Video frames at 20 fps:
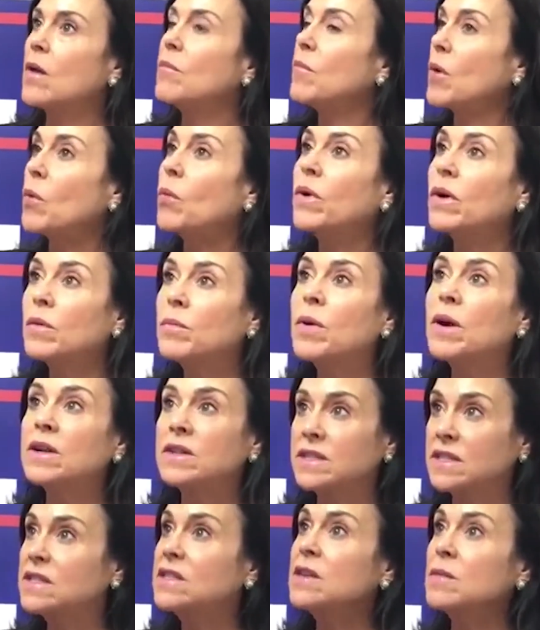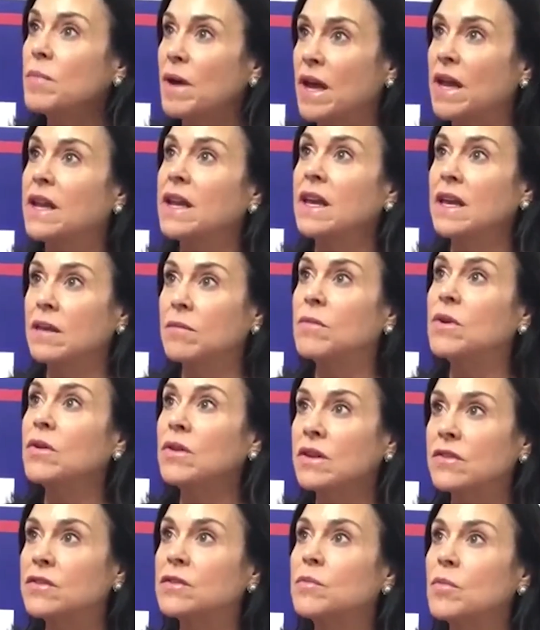But we're participating in
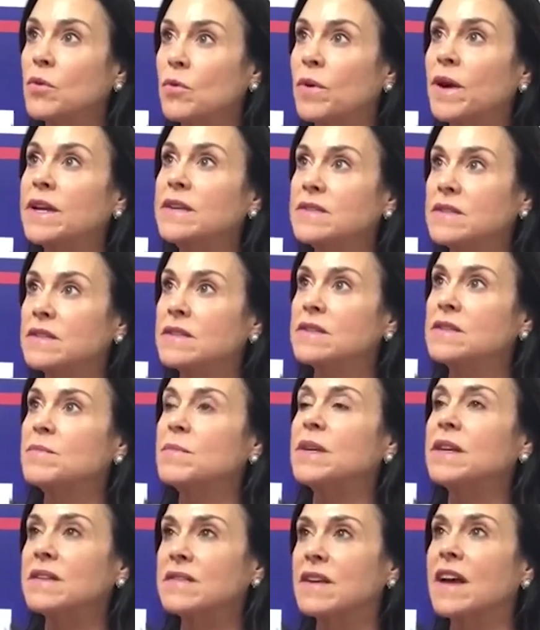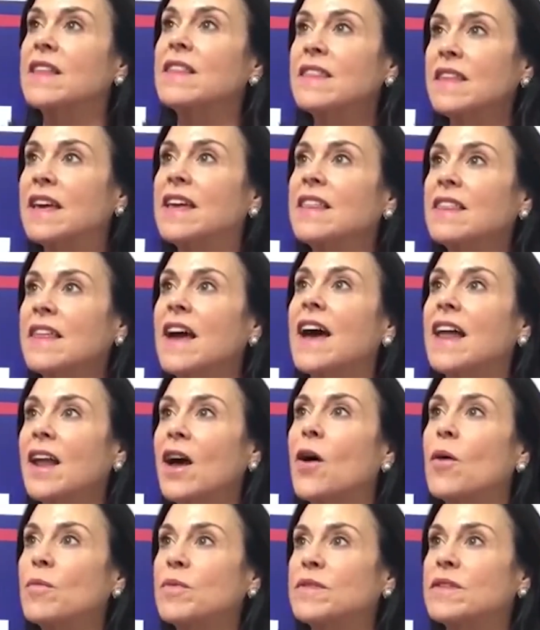municipal races because I think that
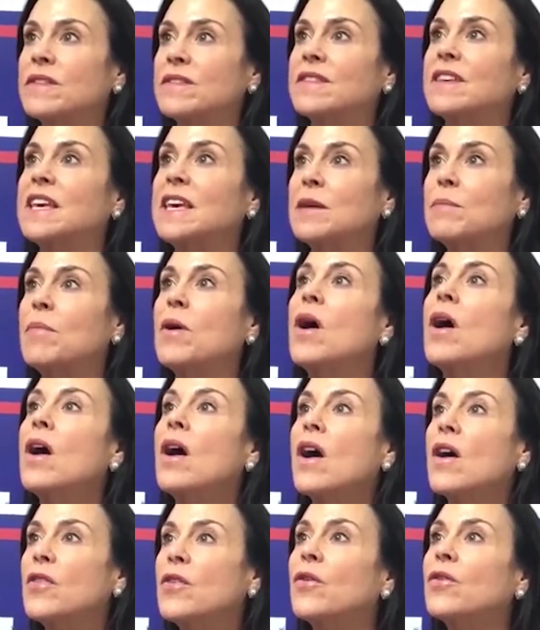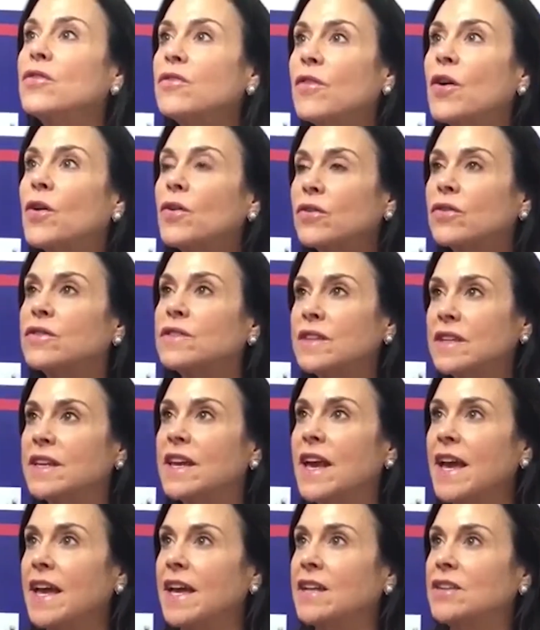helps us keep those voters
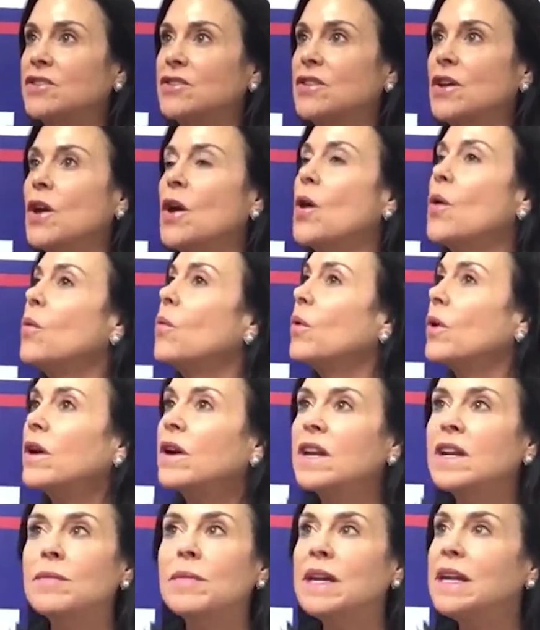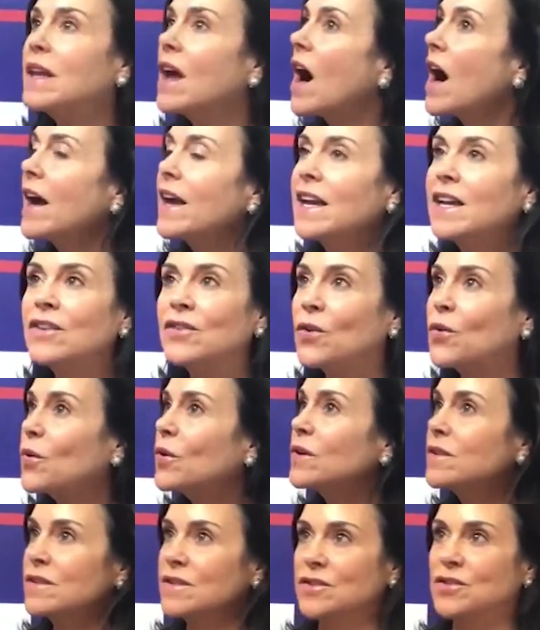engaged. We're going to be knocking
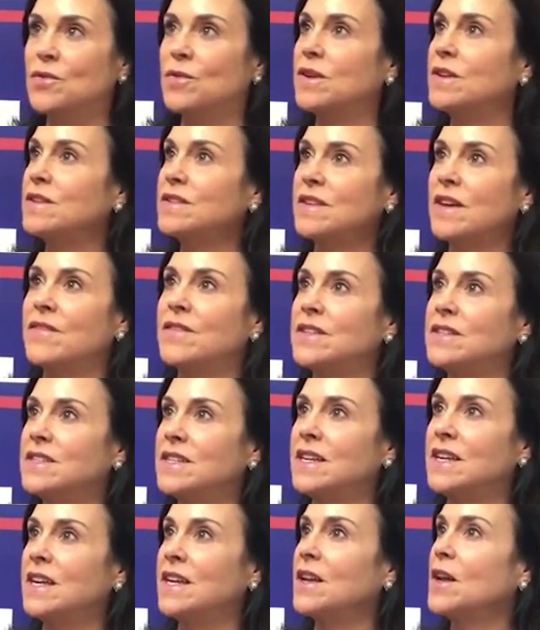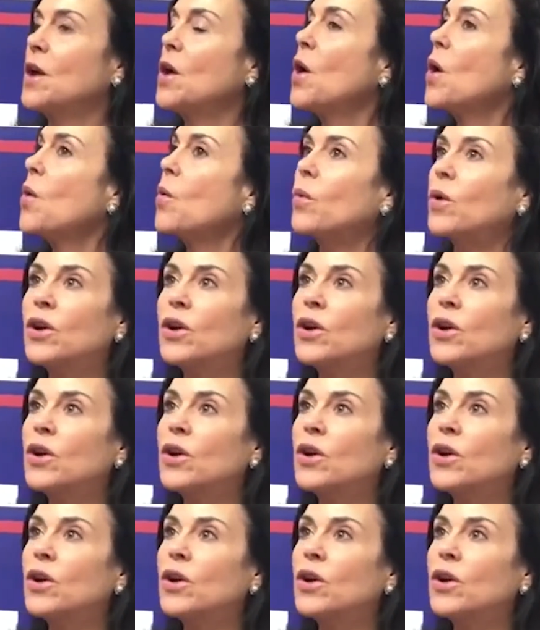doors in 2017.